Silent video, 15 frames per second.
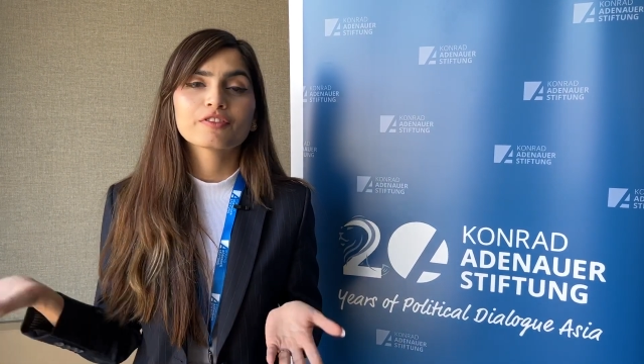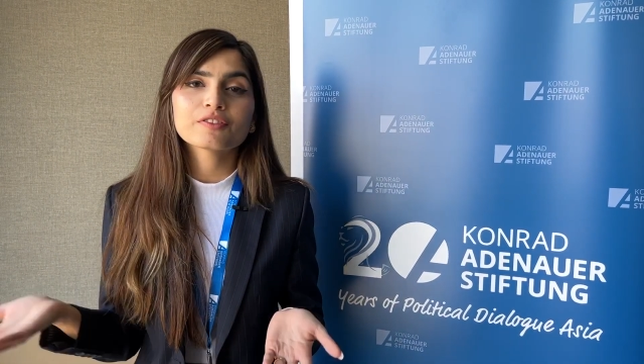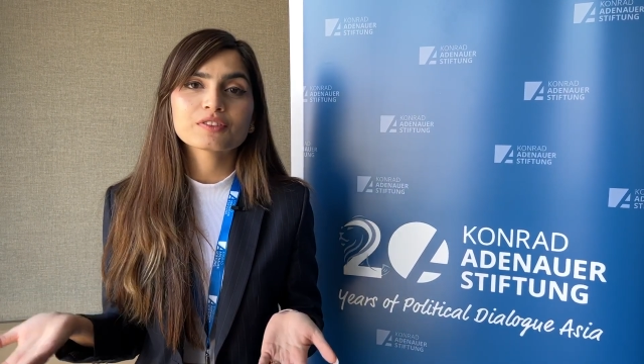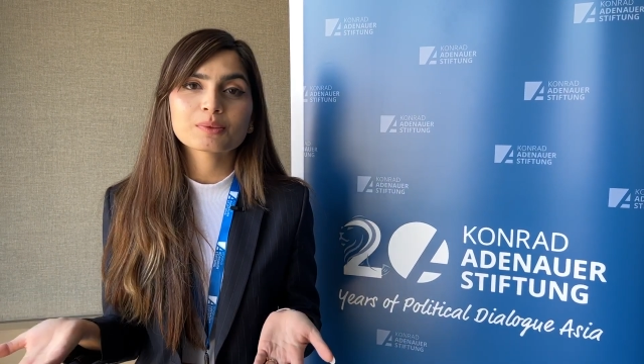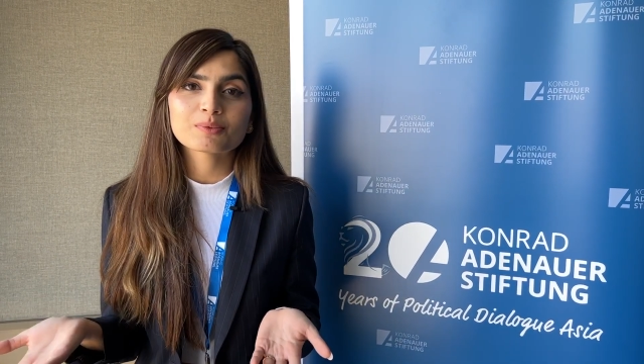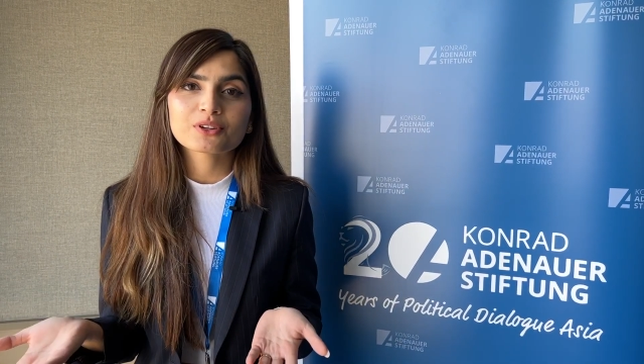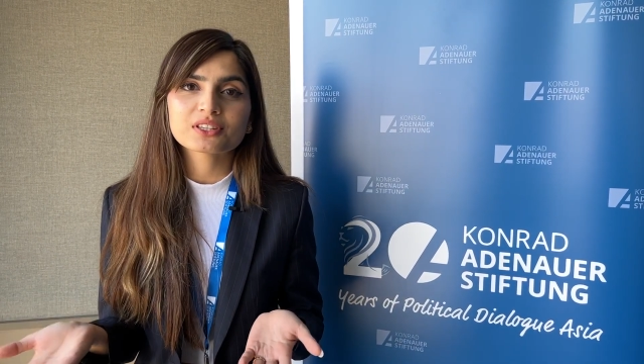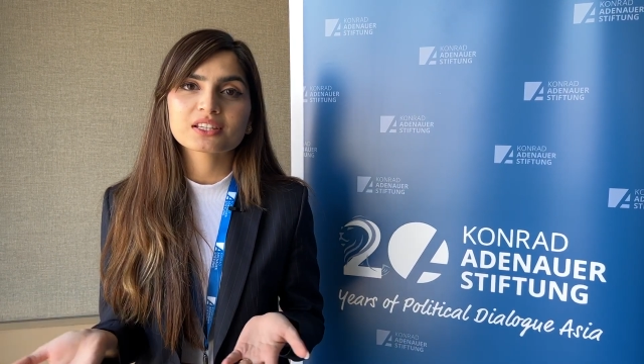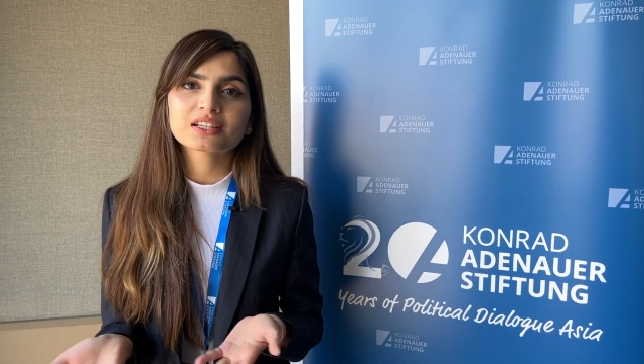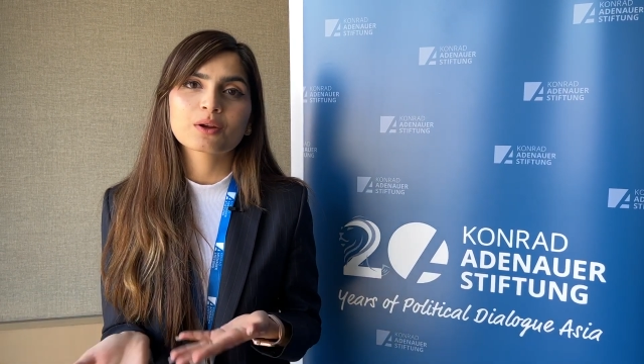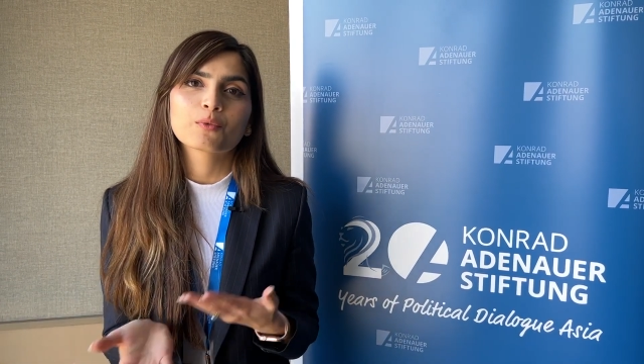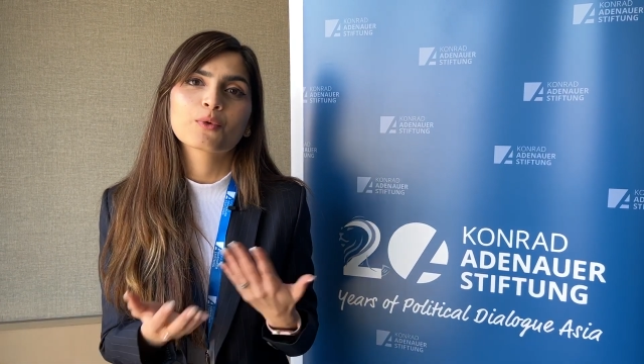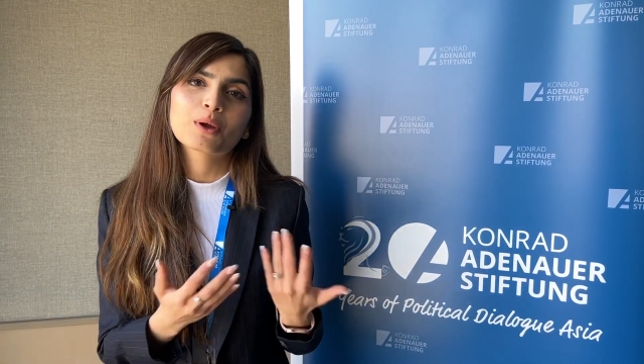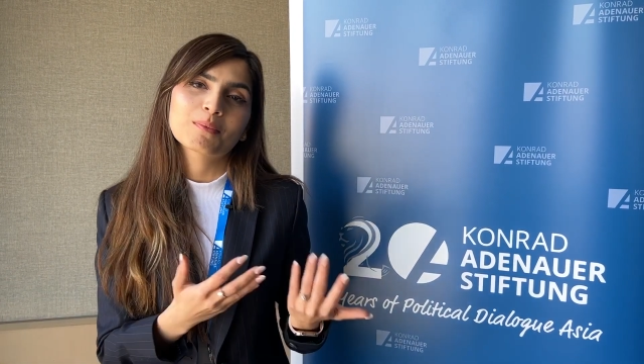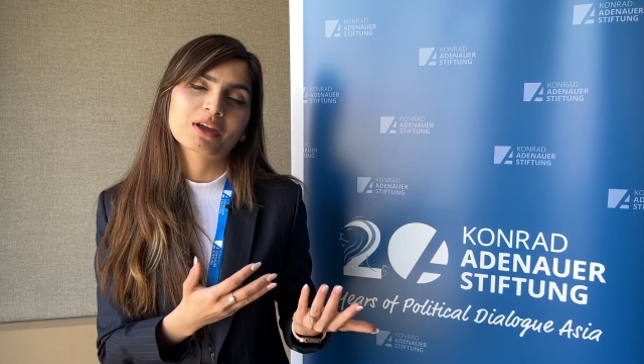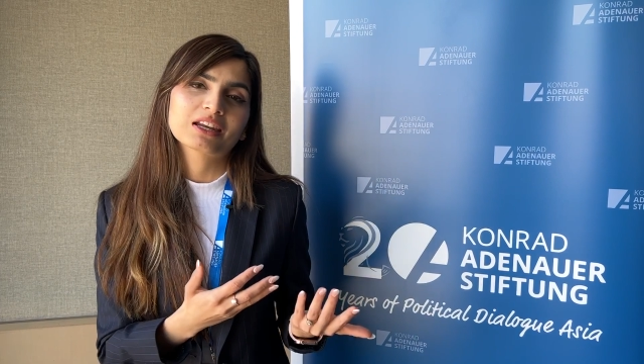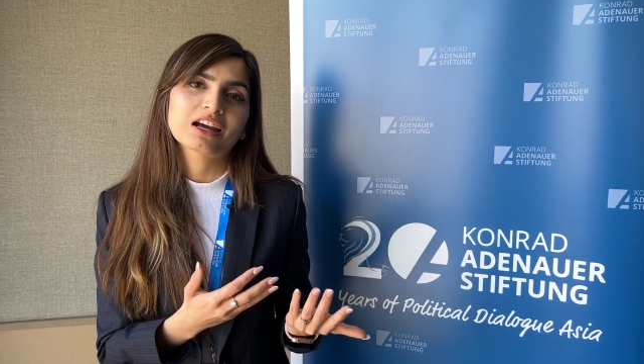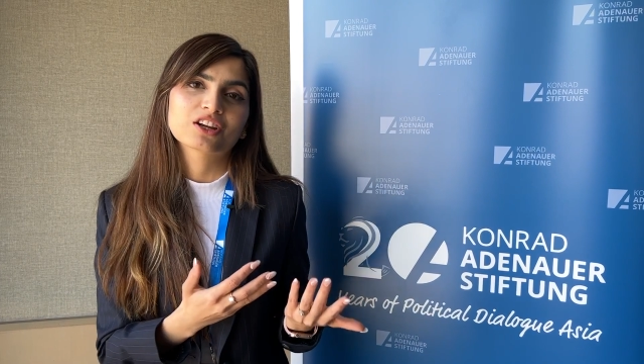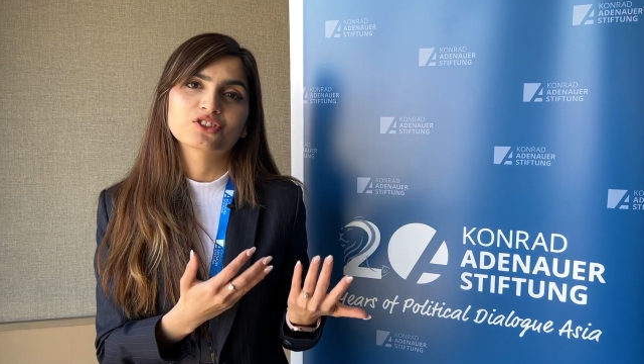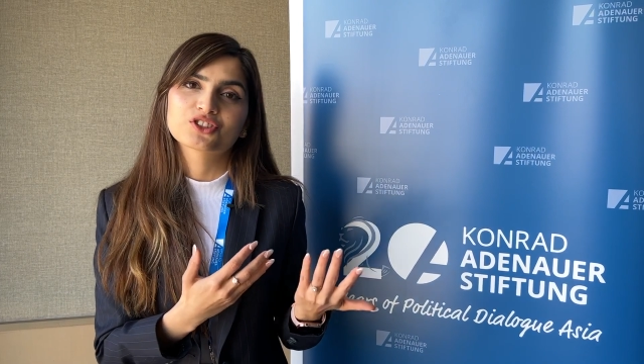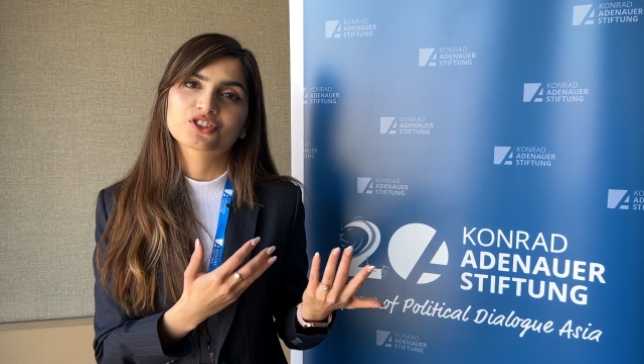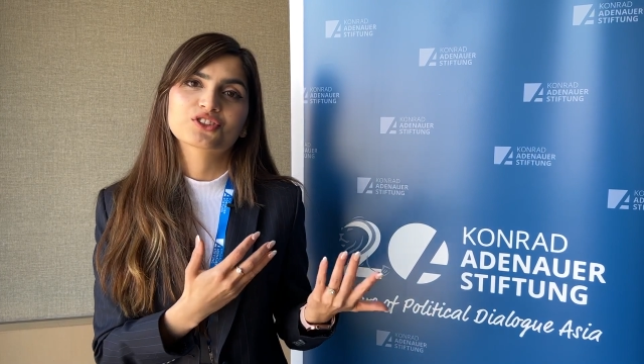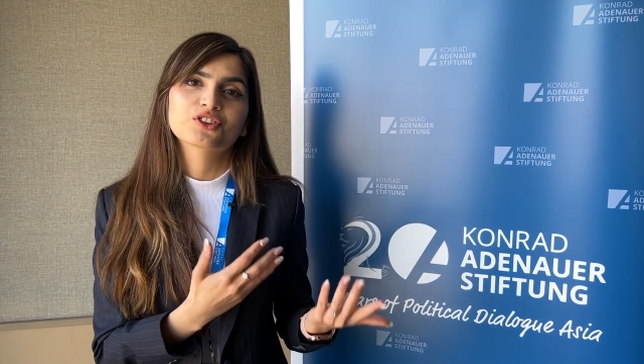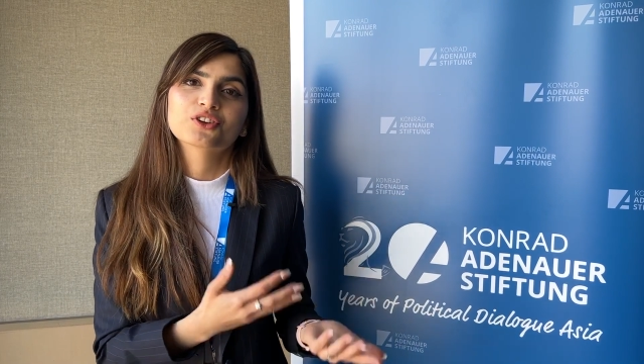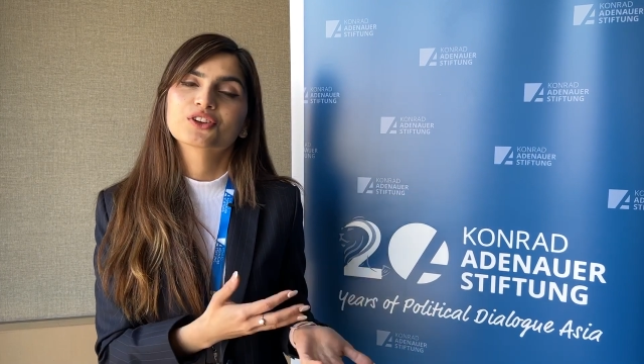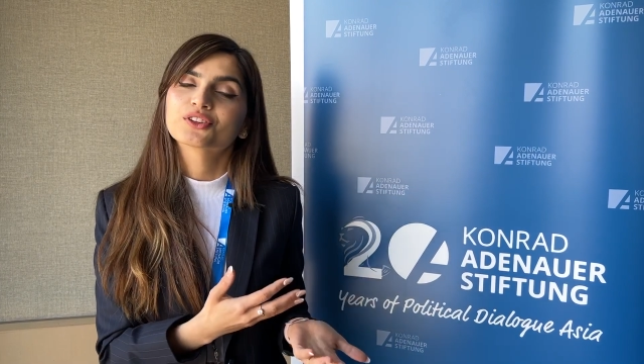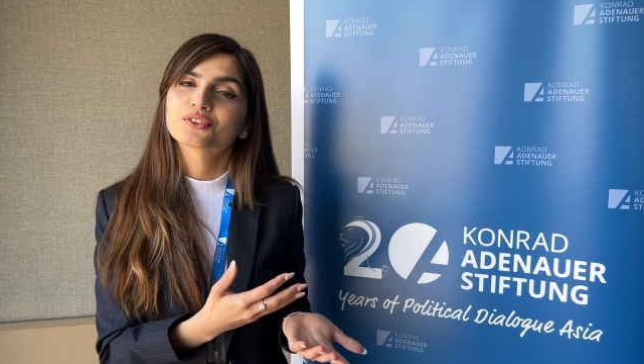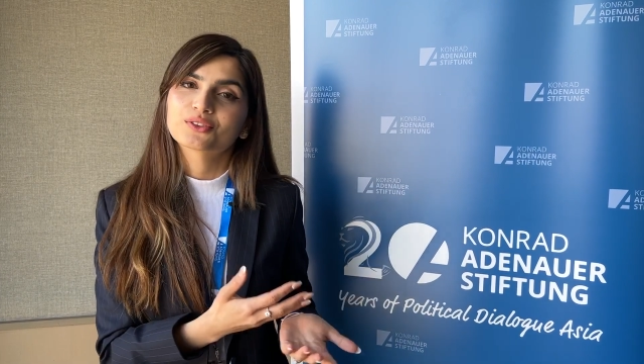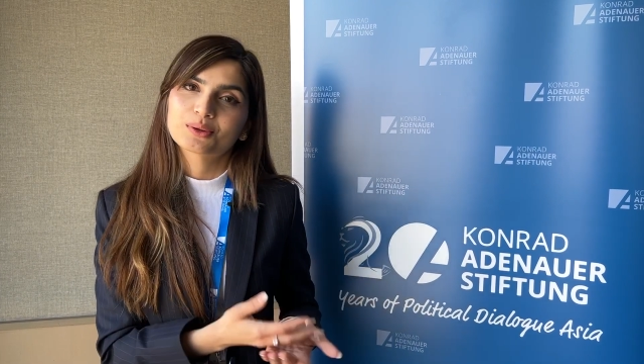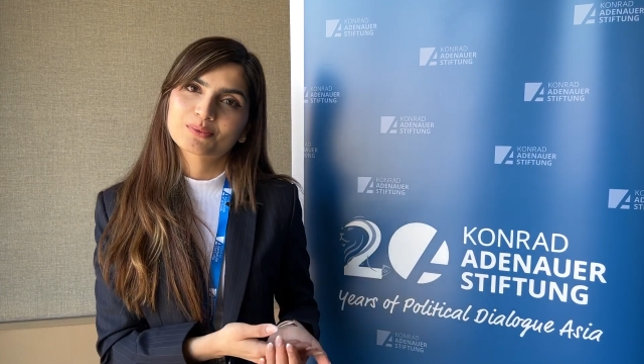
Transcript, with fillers: 50% and women are just 33%.